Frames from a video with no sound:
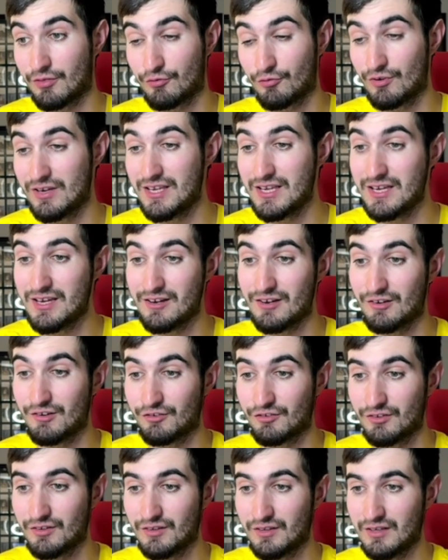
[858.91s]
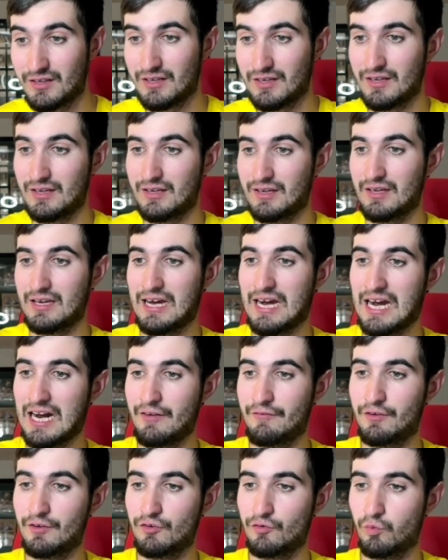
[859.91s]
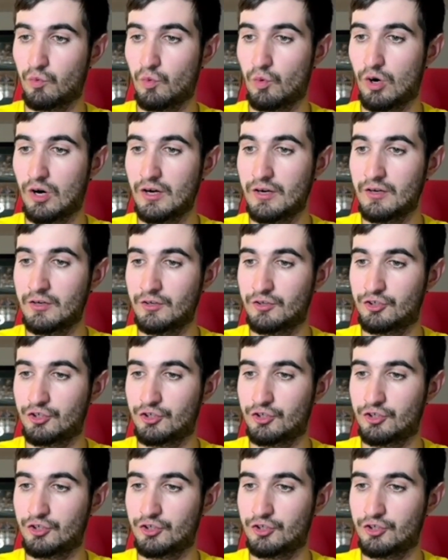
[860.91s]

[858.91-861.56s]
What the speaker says: 3 years out of his 1,